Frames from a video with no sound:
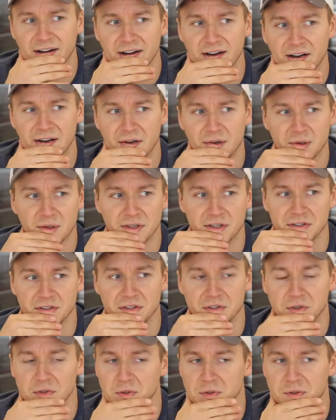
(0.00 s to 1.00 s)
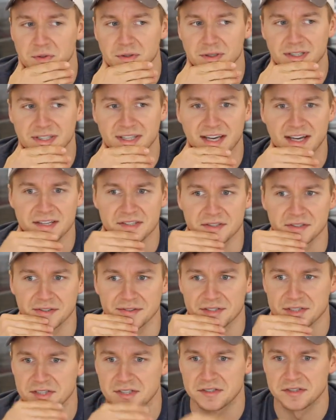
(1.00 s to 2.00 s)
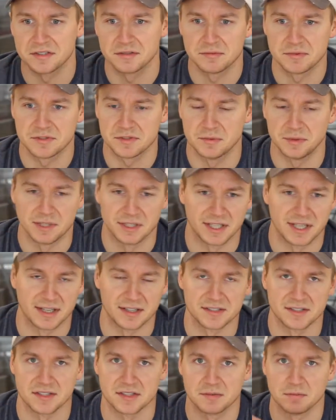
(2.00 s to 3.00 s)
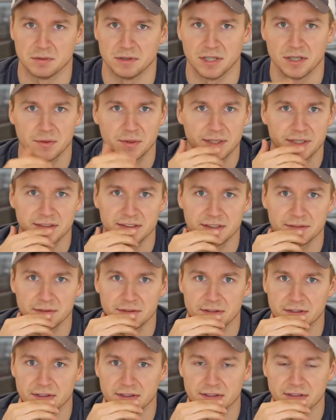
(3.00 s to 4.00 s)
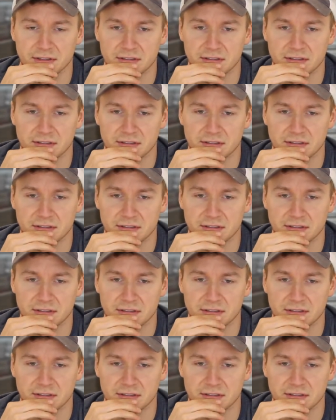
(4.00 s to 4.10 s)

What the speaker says: We're going to do a gas lift system so we can access below it and everything.